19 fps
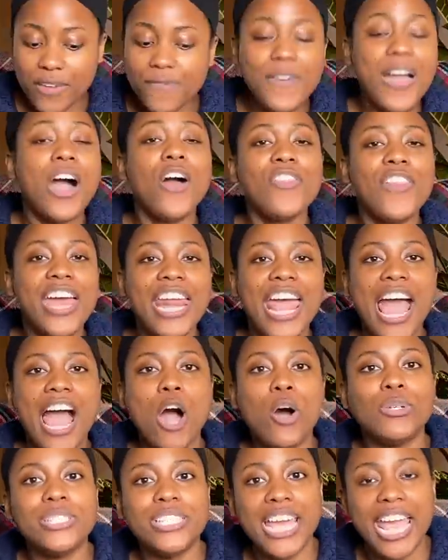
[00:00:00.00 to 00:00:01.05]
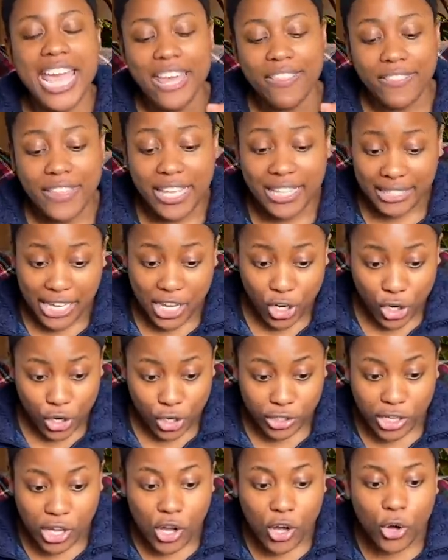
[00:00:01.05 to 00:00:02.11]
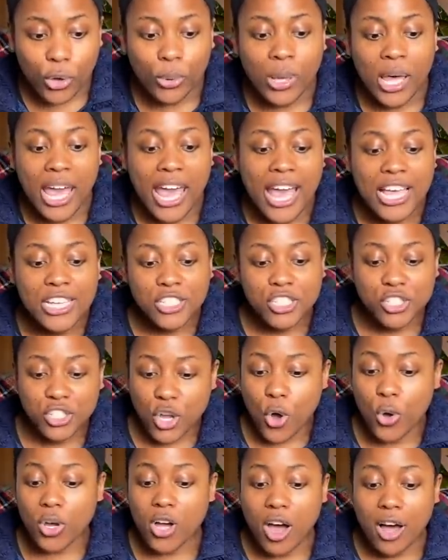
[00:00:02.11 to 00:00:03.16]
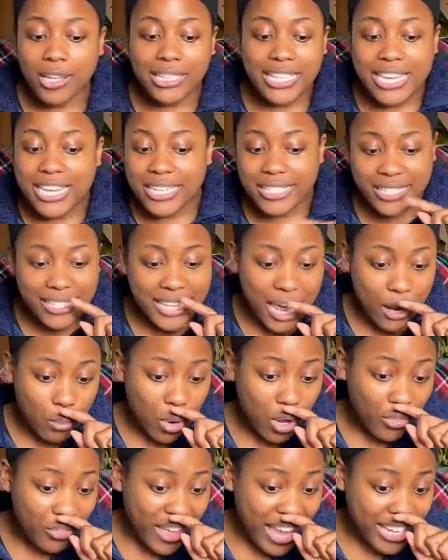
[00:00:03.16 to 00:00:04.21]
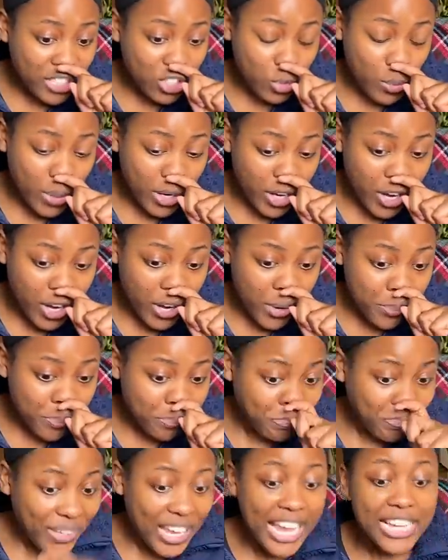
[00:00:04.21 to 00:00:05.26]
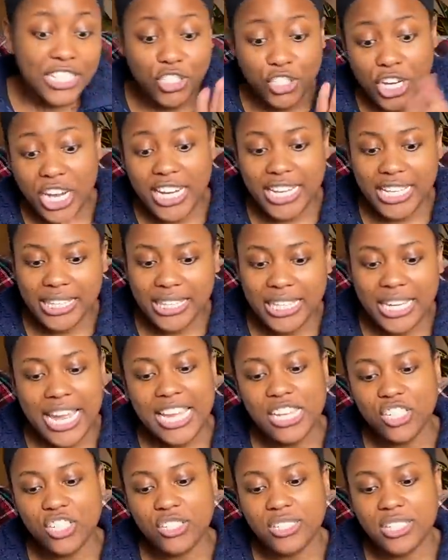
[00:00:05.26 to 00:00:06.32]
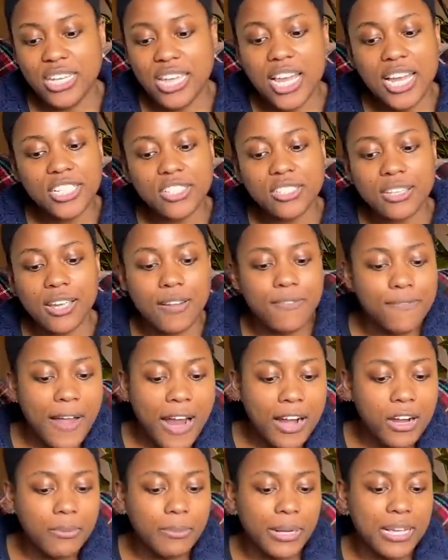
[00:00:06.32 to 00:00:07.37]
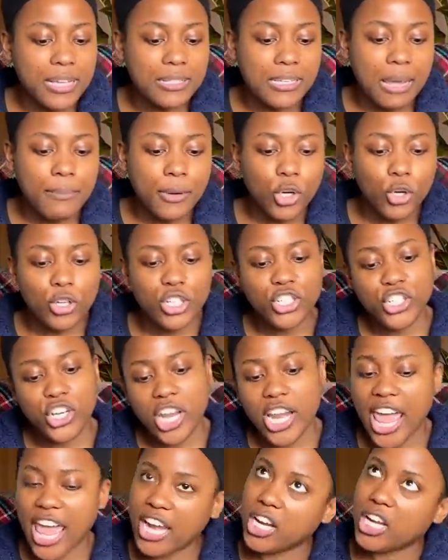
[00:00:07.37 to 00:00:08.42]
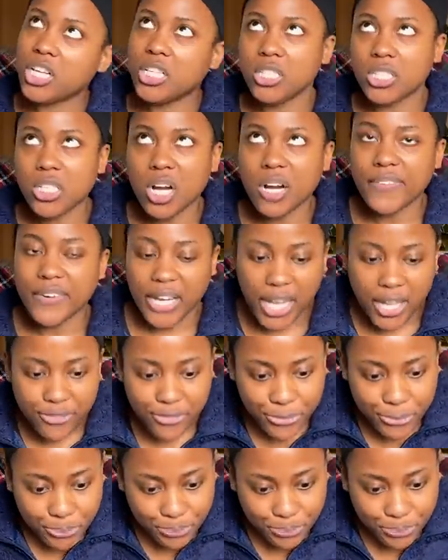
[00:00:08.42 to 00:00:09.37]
found that out and they let her go. So Colleen said, well, thanks Twitter and JD Lit Agency, I just got fired because I'm a Christian and a conservative.